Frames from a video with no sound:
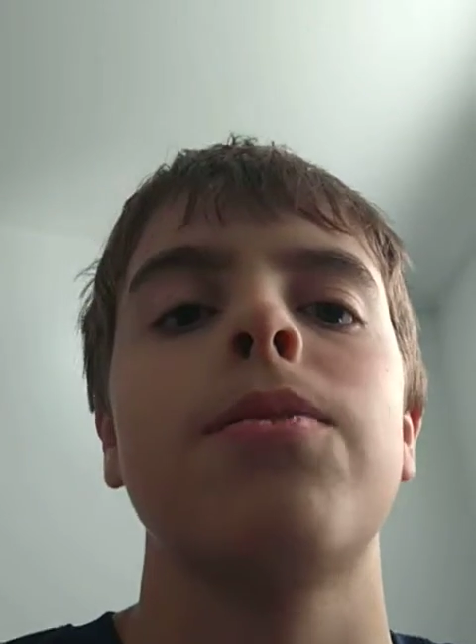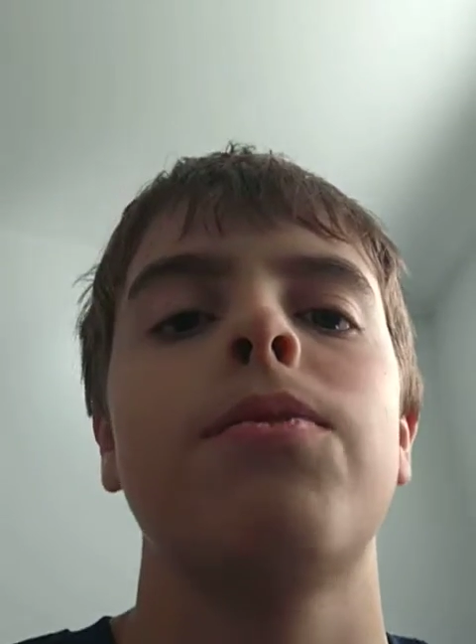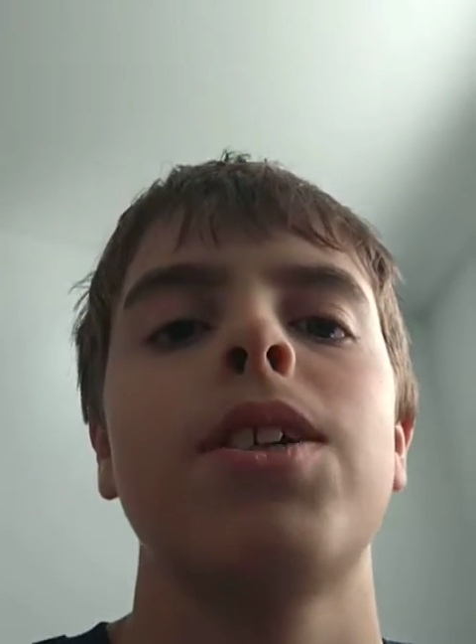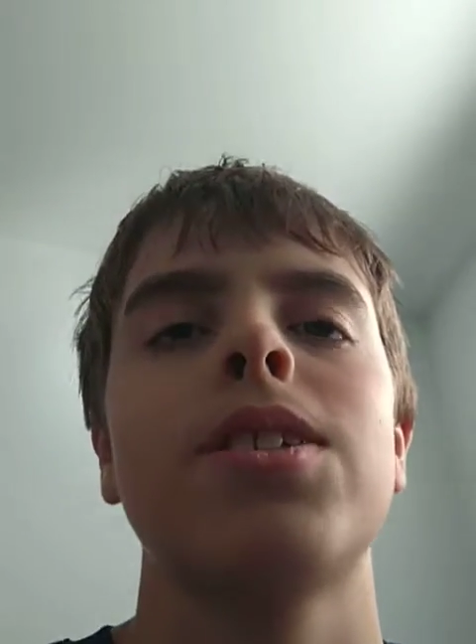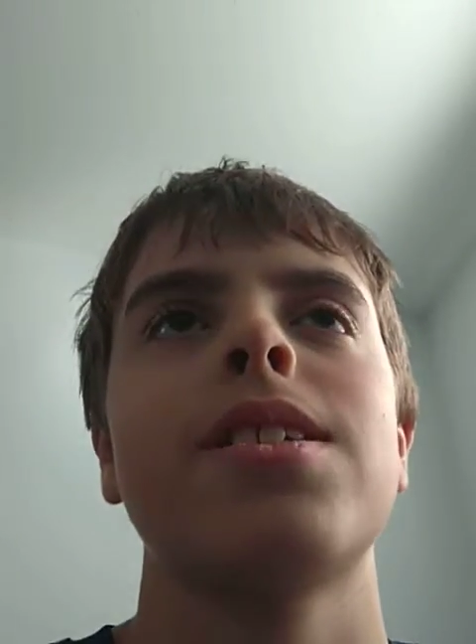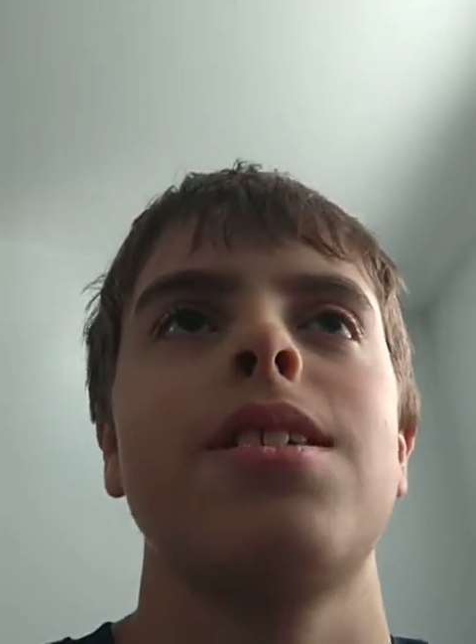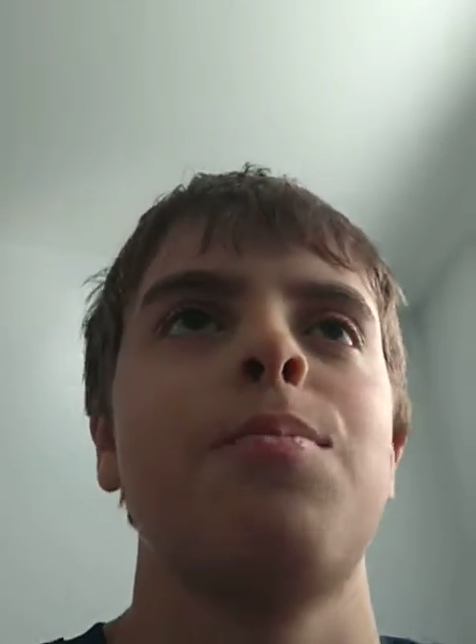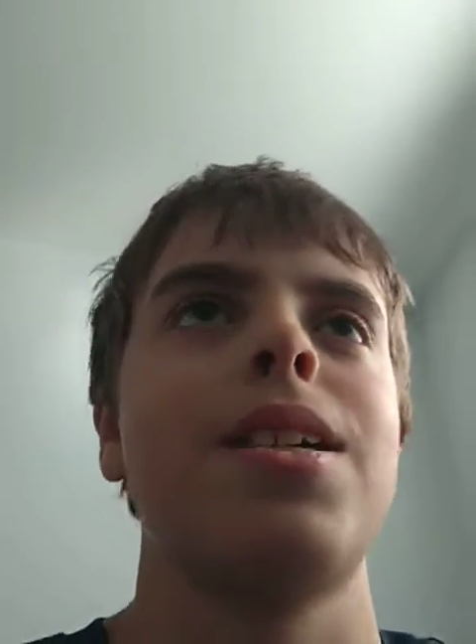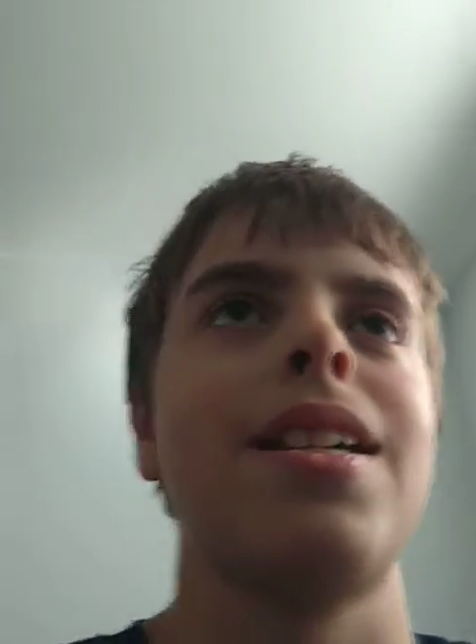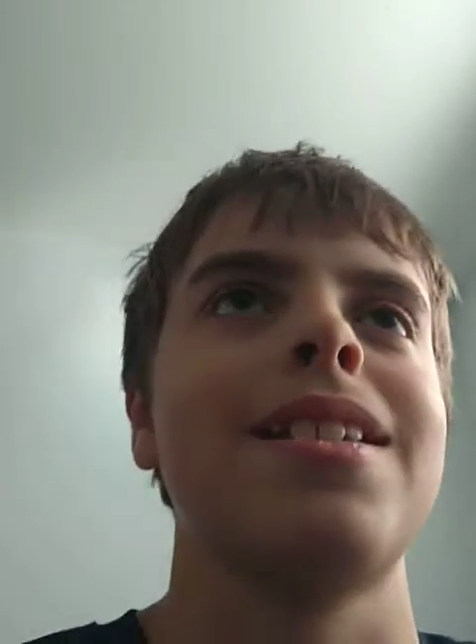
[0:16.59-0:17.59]
versus
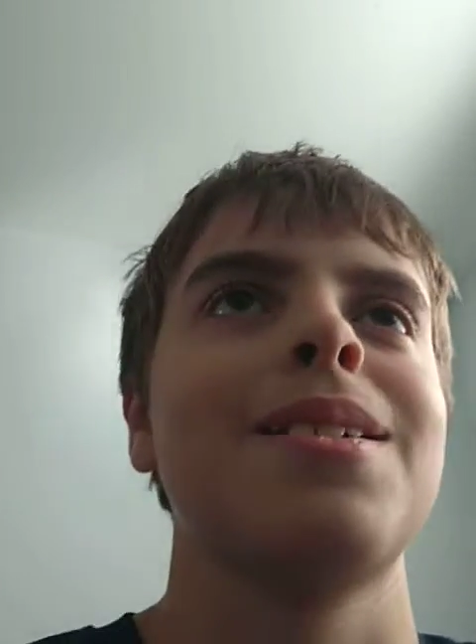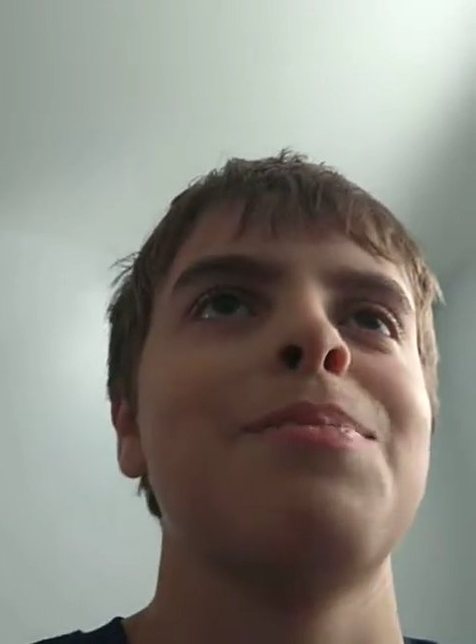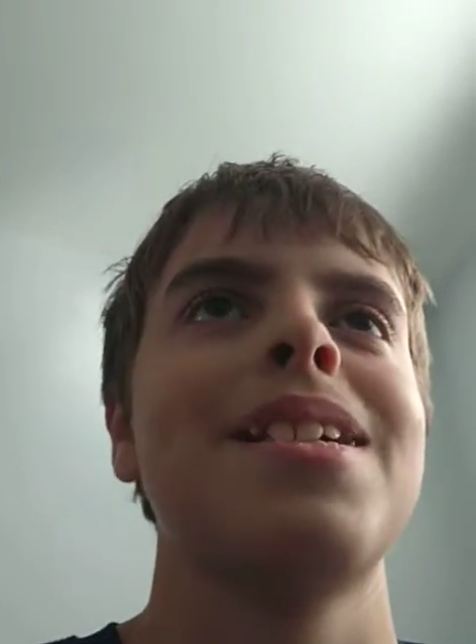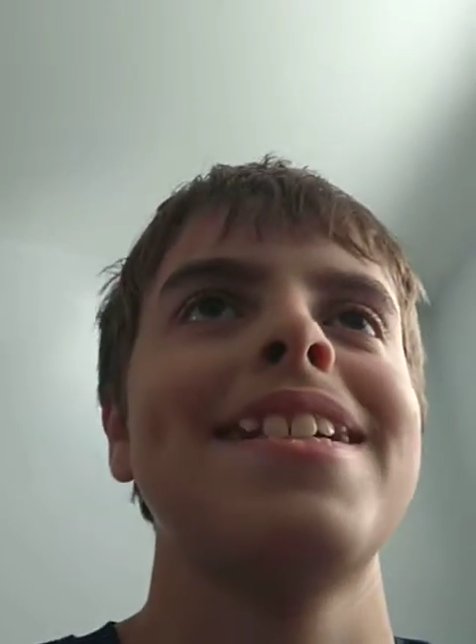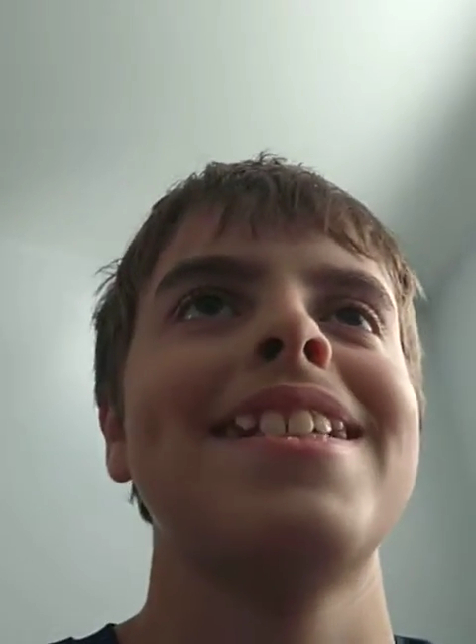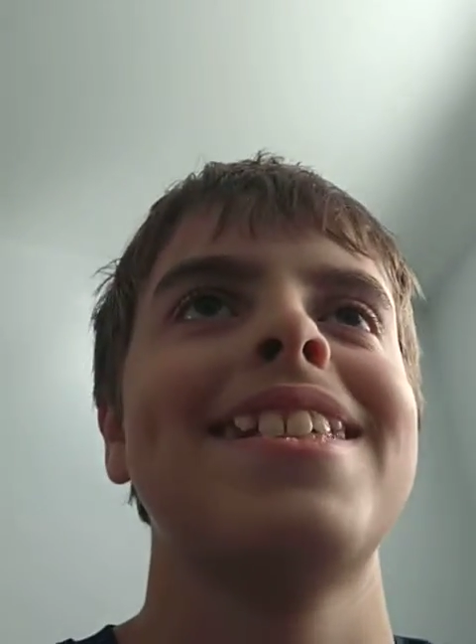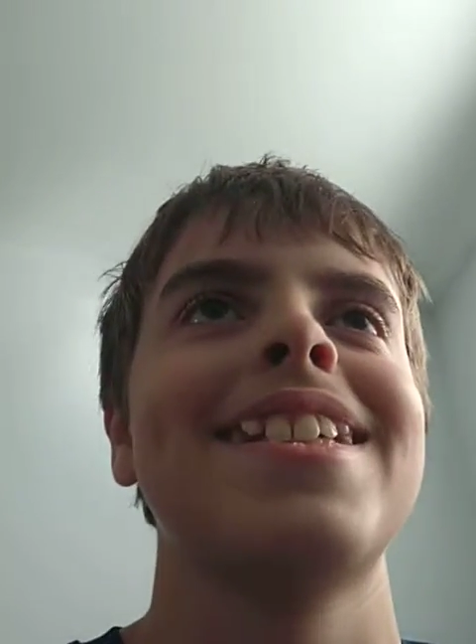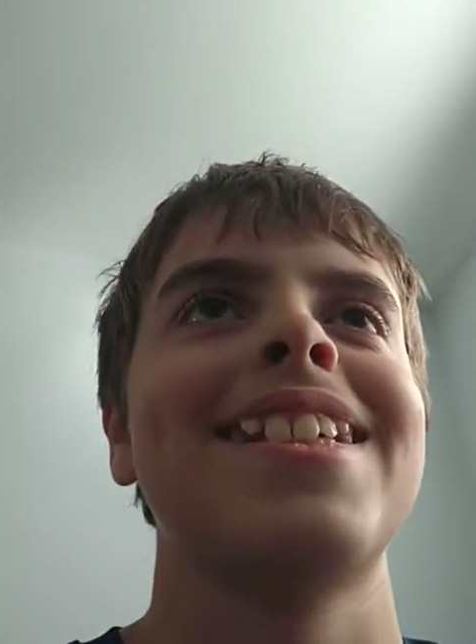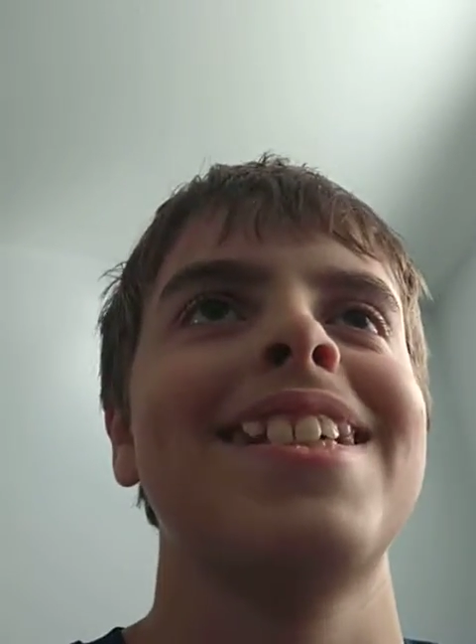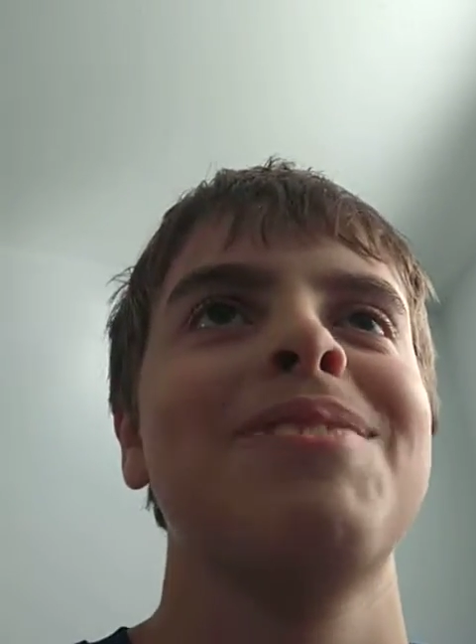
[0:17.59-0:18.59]
Pizza
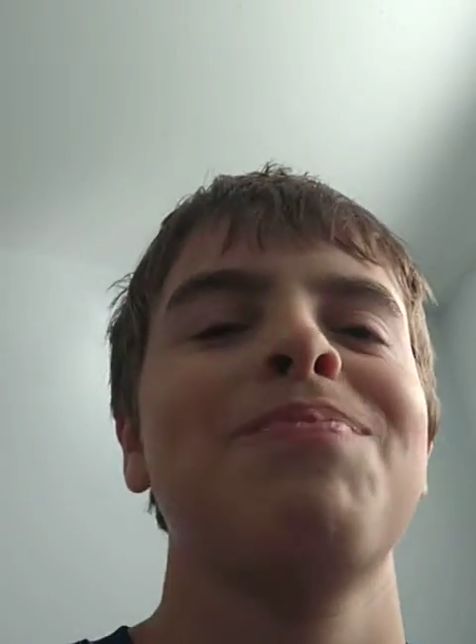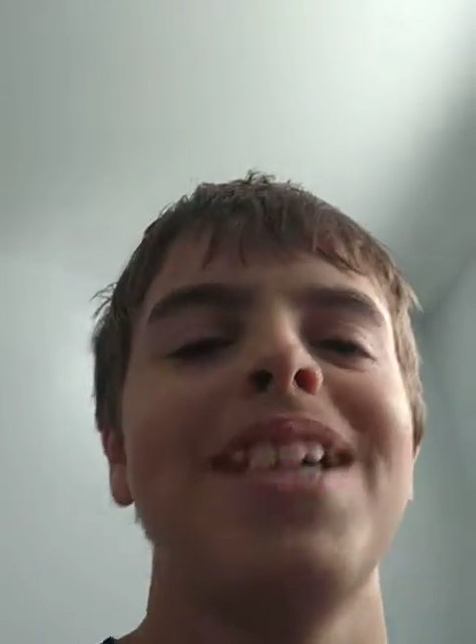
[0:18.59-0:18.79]
Pizza.